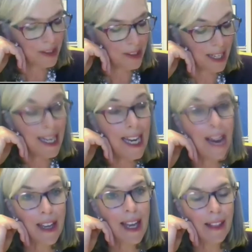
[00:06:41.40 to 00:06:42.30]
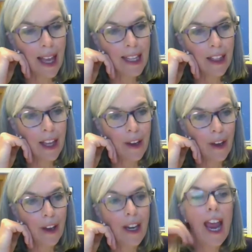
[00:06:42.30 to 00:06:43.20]
significant
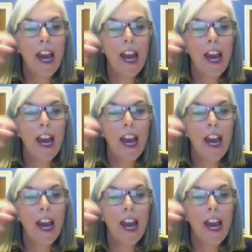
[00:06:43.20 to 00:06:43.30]
likelihood,